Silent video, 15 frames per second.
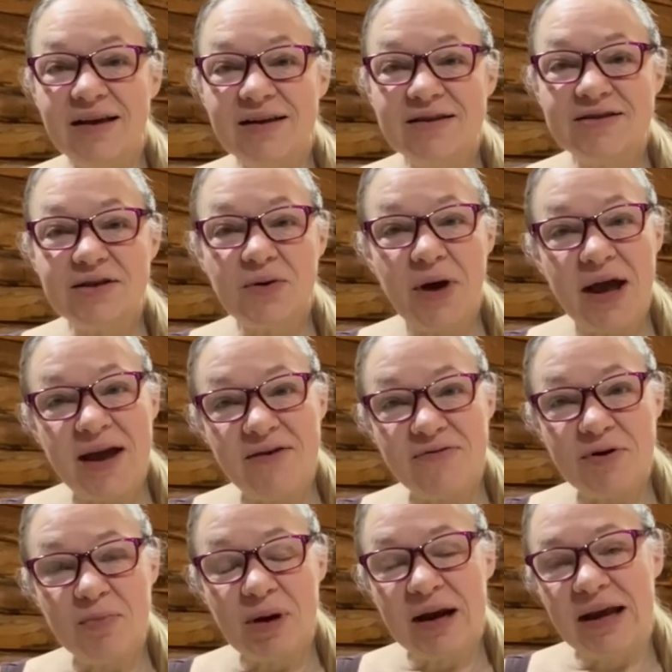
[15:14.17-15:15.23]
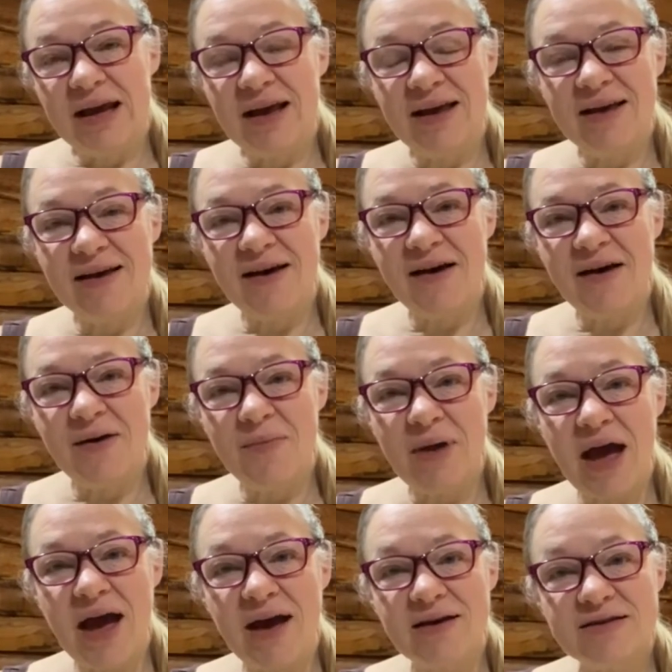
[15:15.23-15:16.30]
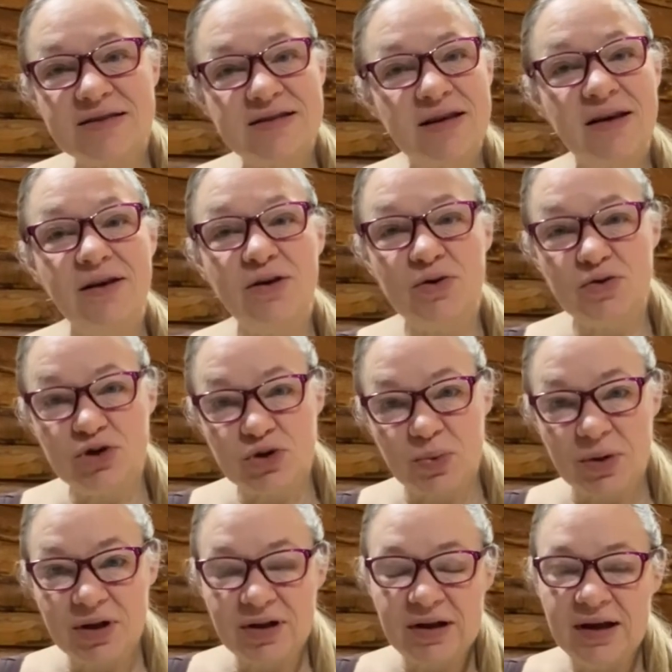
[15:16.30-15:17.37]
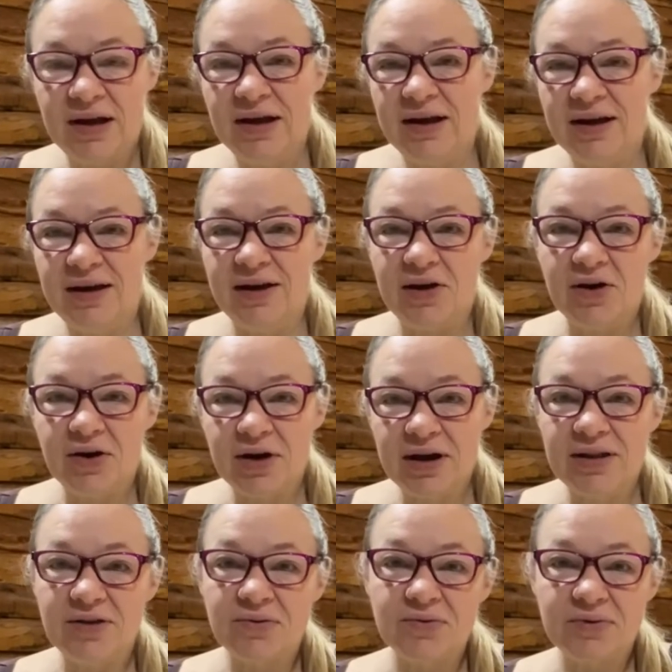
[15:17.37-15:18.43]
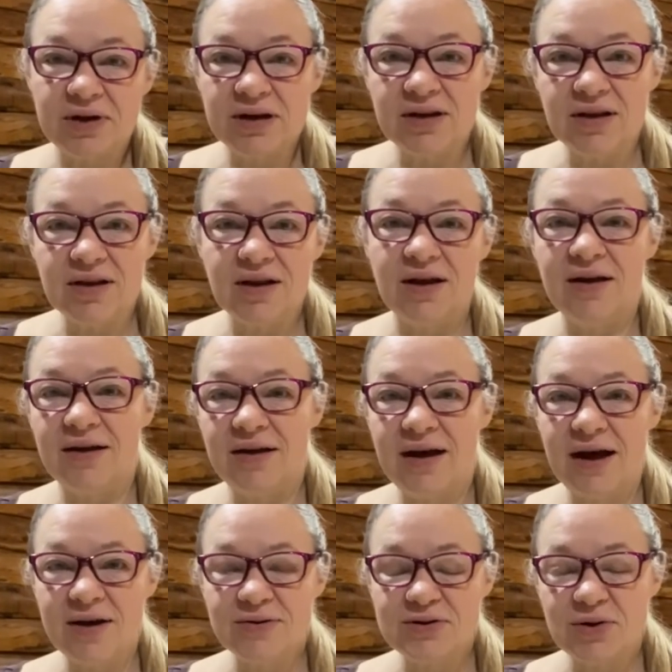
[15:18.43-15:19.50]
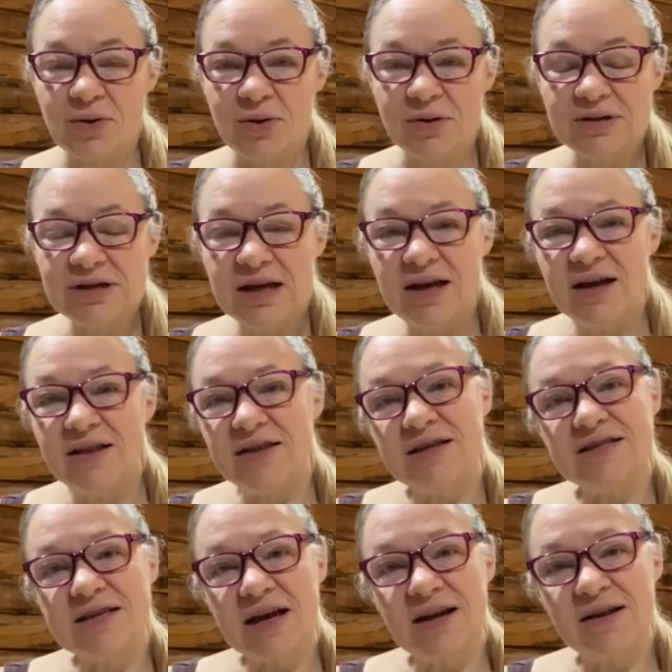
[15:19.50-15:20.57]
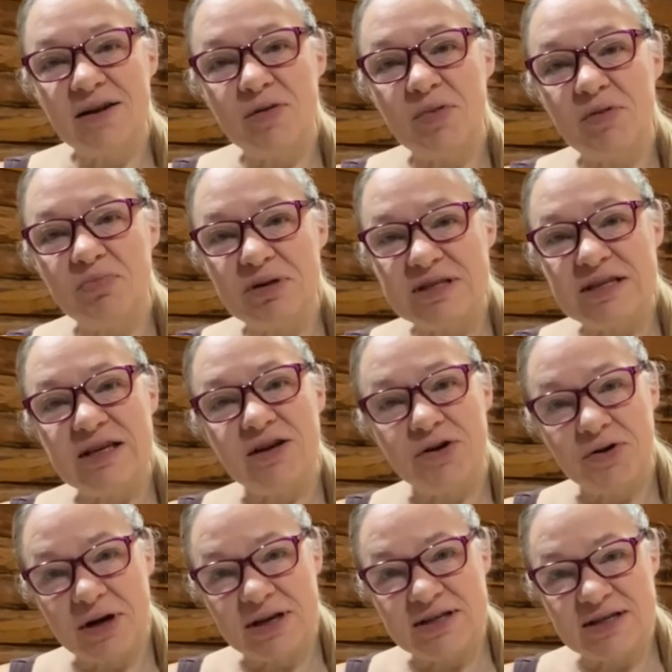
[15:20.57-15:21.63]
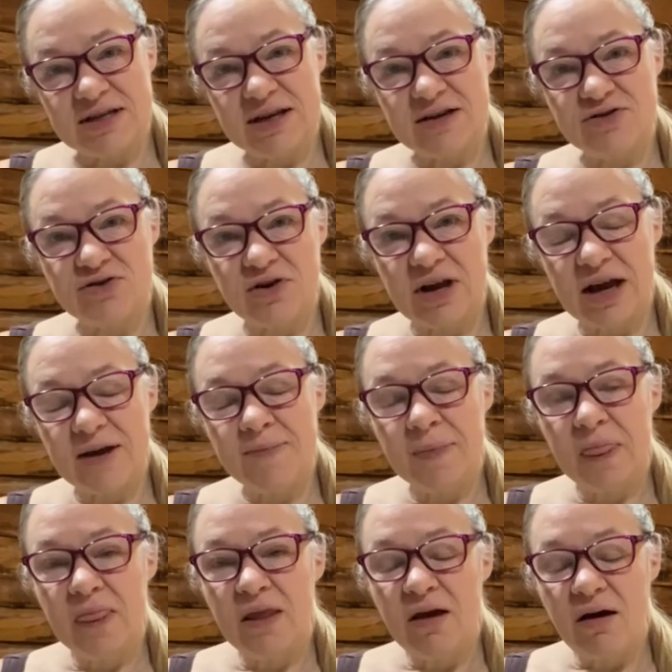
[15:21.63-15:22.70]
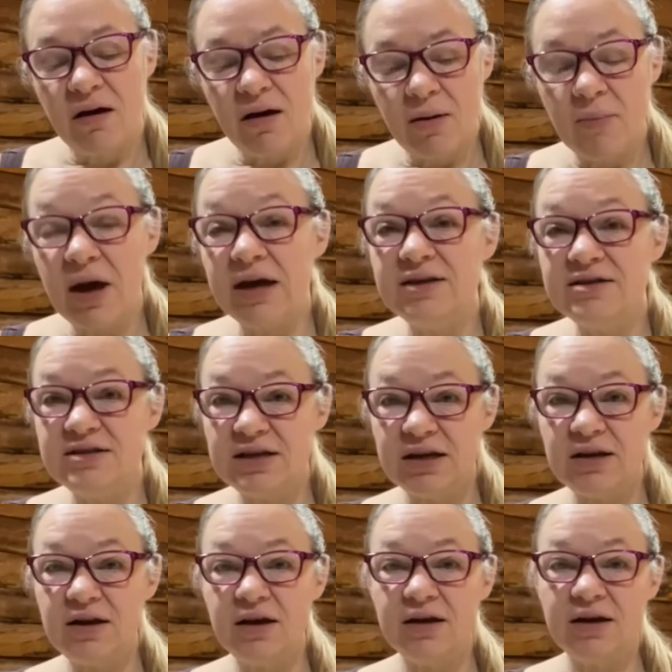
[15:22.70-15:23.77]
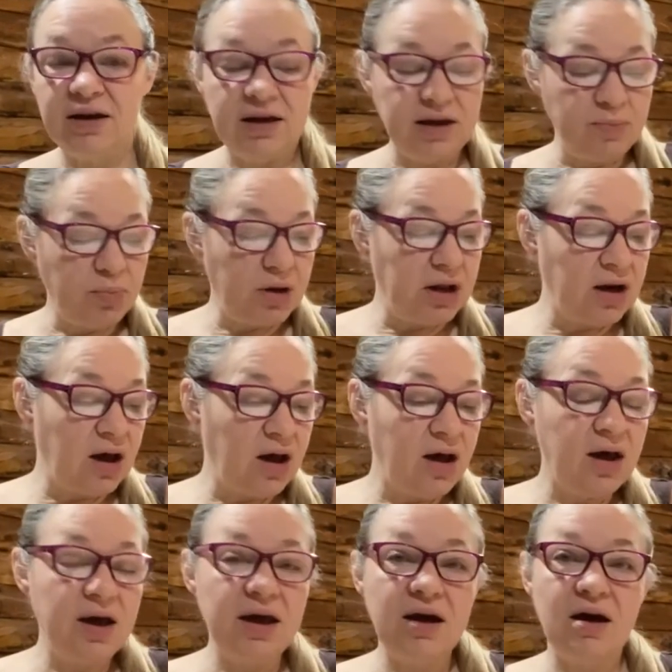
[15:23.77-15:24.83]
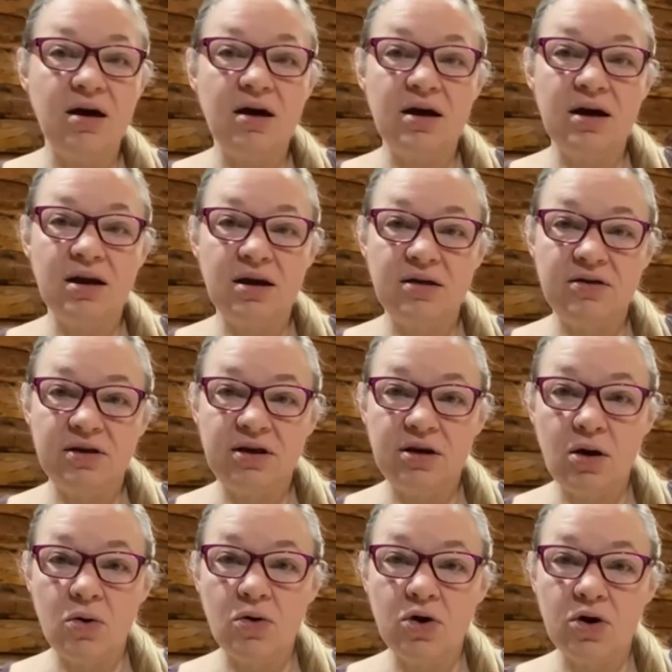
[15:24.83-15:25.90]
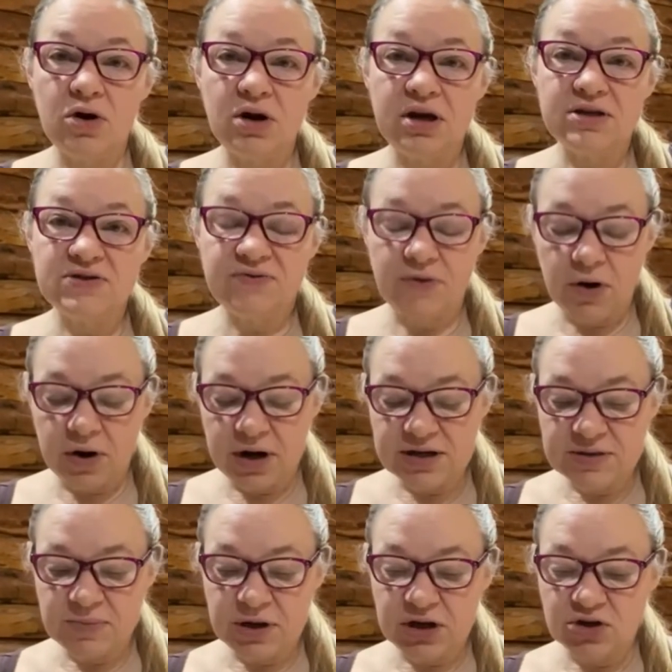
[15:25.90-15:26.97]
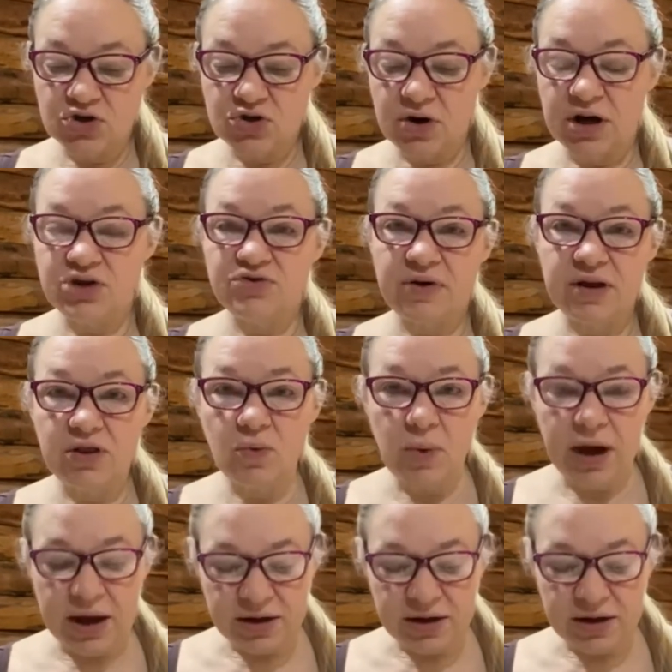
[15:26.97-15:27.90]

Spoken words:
So hey everybody, as usual here in the Real household, things got a little bit busy and crazy yesterday. I did keep an eye on the yogurt as far as making sure I drain the whey.